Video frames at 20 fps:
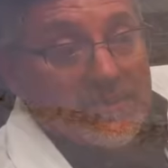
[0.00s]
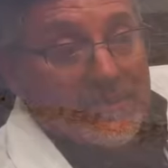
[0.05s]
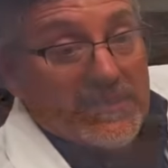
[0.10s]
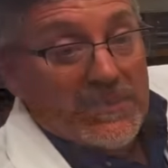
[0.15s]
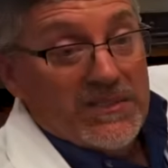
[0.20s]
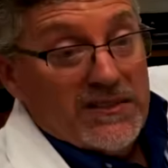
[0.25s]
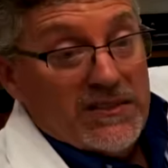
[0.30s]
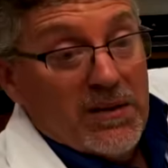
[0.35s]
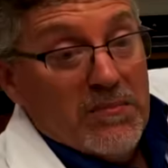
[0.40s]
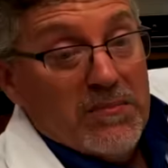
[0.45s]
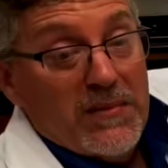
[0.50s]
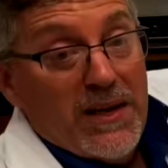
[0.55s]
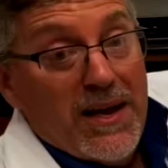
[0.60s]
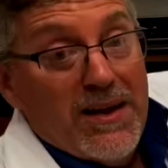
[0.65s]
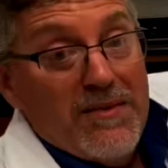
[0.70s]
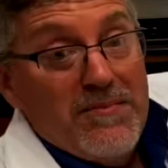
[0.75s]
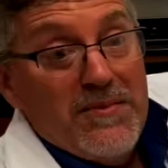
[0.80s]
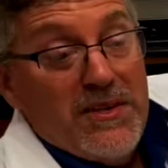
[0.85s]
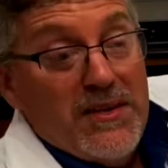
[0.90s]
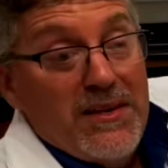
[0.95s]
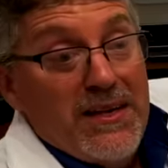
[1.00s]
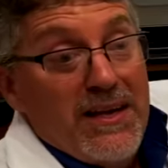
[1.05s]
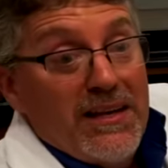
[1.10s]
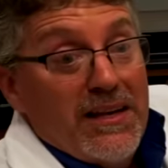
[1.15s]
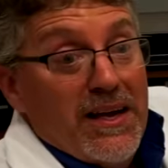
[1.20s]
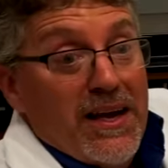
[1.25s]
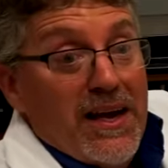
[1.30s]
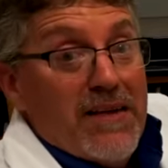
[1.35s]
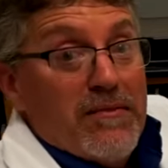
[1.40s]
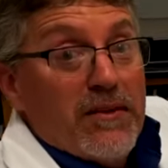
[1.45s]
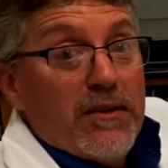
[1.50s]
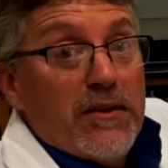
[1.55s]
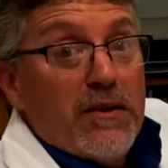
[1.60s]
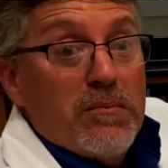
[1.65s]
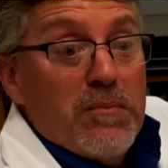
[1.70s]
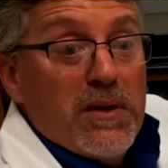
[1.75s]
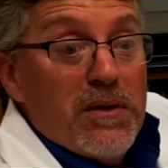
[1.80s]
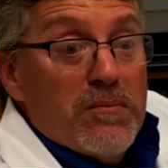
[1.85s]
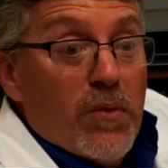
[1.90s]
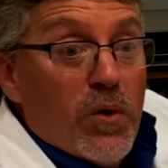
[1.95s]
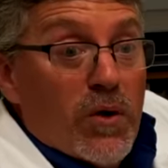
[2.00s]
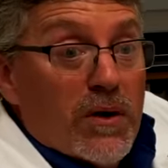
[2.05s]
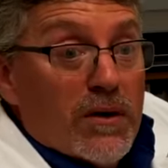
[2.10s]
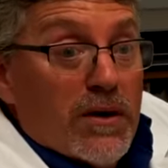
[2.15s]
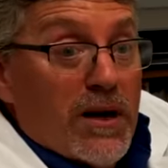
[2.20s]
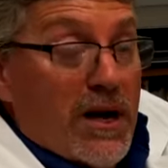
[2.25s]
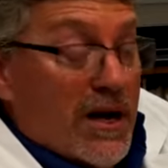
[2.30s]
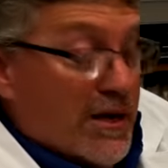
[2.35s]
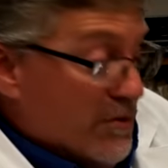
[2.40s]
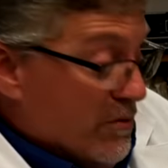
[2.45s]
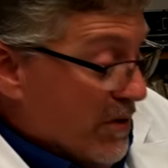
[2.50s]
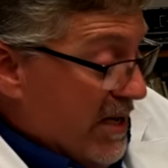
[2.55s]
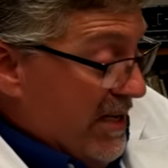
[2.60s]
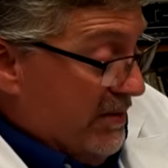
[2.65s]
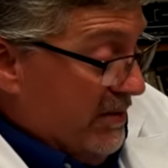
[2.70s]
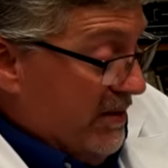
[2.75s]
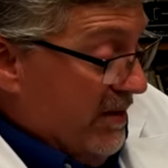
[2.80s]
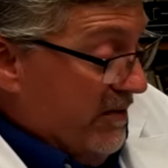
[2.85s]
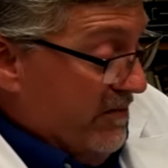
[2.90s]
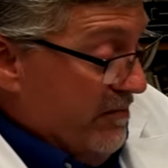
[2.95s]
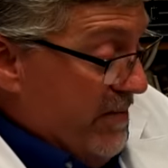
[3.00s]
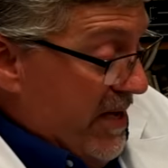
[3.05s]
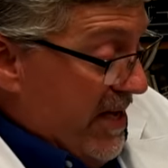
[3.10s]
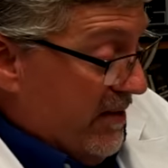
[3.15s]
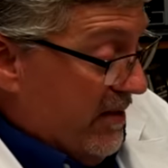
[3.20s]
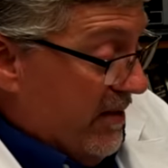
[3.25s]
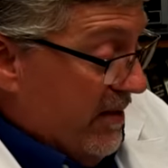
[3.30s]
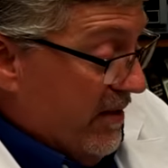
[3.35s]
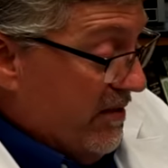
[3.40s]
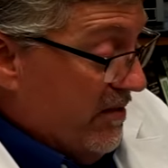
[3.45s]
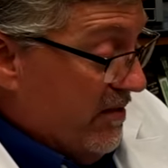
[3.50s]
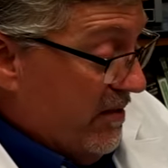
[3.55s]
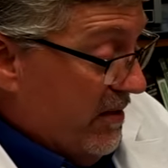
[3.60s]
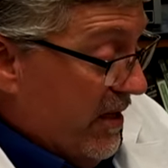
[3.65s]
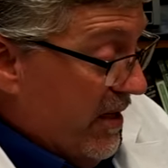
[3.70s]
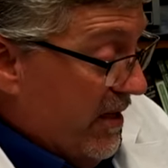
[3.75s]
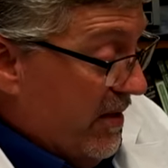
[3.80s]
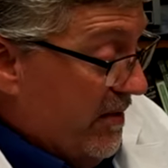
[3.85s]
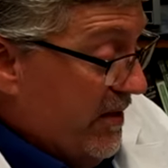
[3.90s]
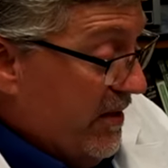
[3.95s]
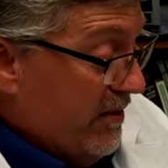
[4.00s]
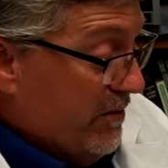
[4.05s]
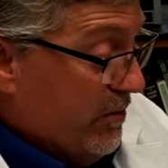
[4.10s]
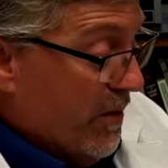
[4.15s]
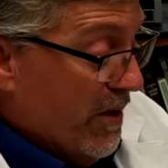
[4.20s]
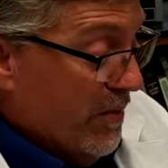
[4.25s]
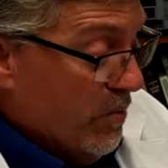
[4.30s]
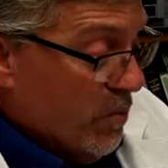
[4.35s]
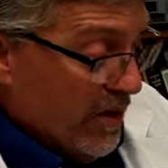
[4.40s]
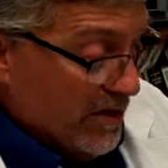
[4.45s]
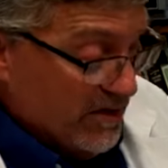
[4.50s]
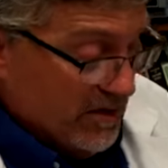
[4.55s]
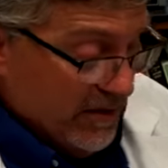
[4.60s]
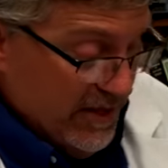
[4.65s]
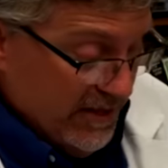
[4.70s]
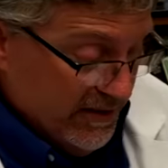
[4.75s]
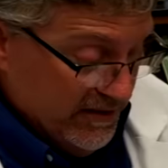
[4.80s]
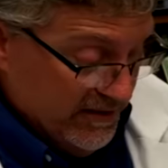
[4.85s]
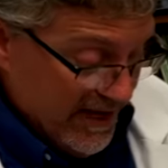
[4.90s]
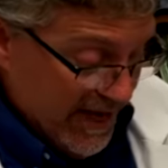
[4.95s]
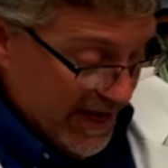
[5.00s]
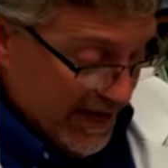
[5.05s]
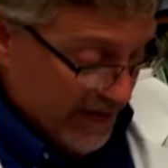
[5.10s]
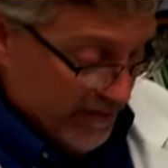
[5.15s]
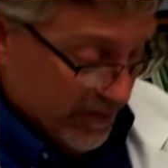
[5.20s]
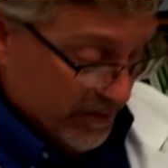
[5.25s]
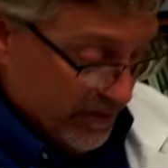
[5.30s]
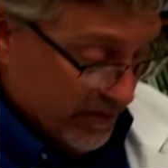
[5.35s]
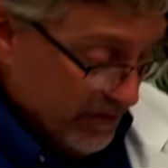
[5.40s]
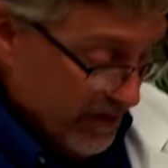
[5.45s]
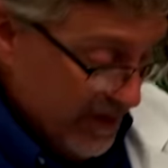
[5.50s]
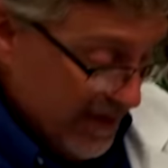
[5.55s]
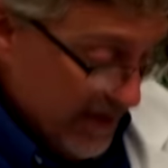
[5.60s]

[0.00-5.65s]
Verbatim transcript: Sometimes you need to have a little bit more aggressive methods. Uh, this one was an example.